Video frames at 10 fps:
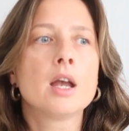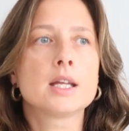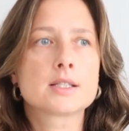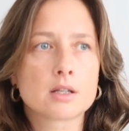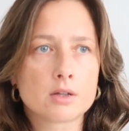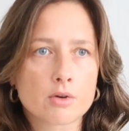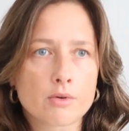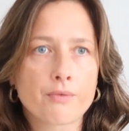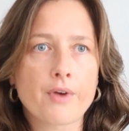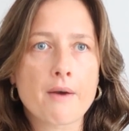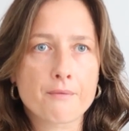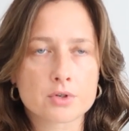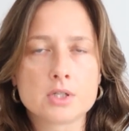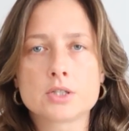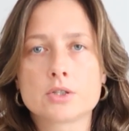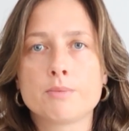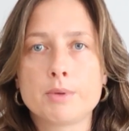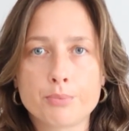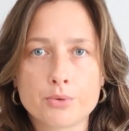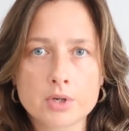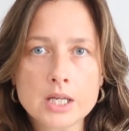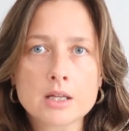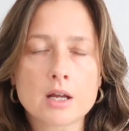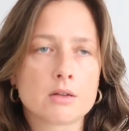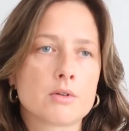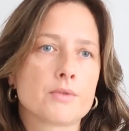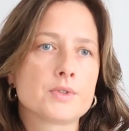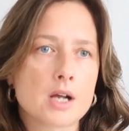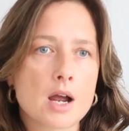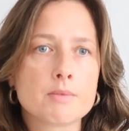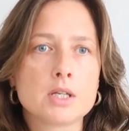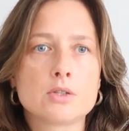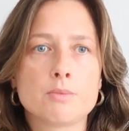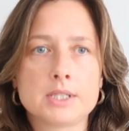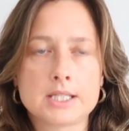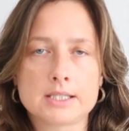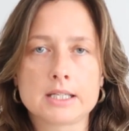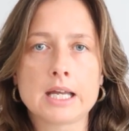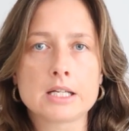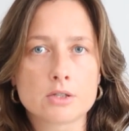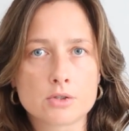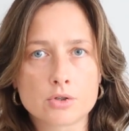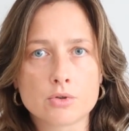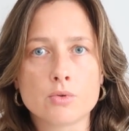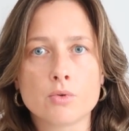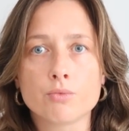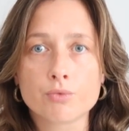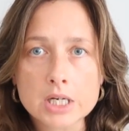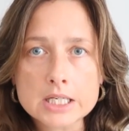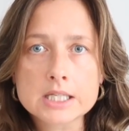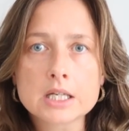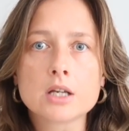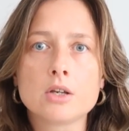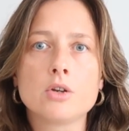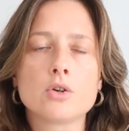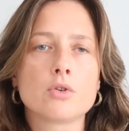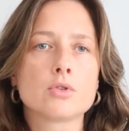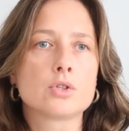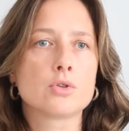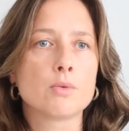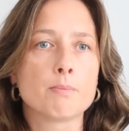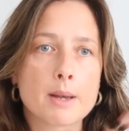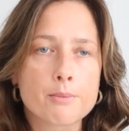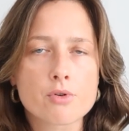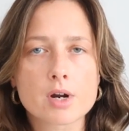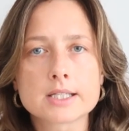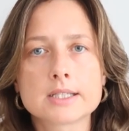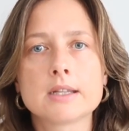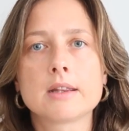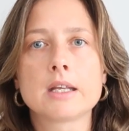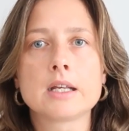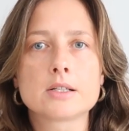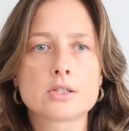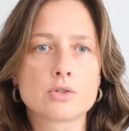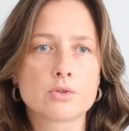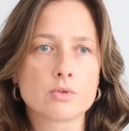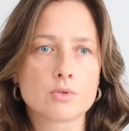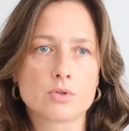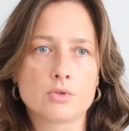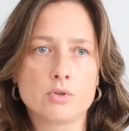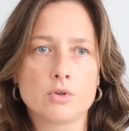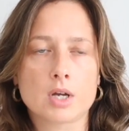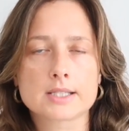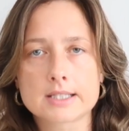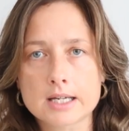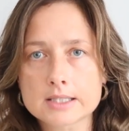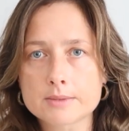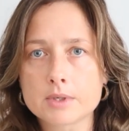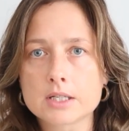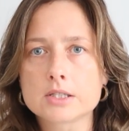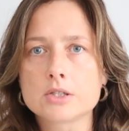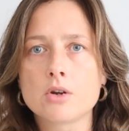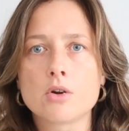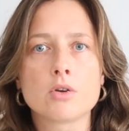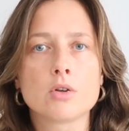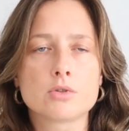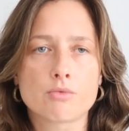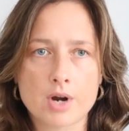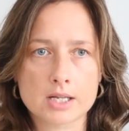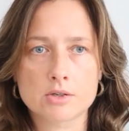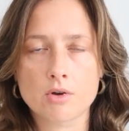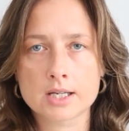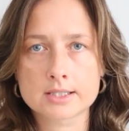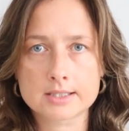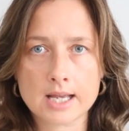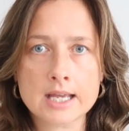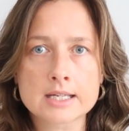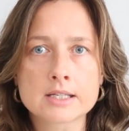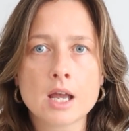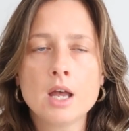it's a lot of effort needs to be put in, a lot of time needs to be dedicated to reading, you know, to memorizing things, to do your assessments, you know, to write your essays.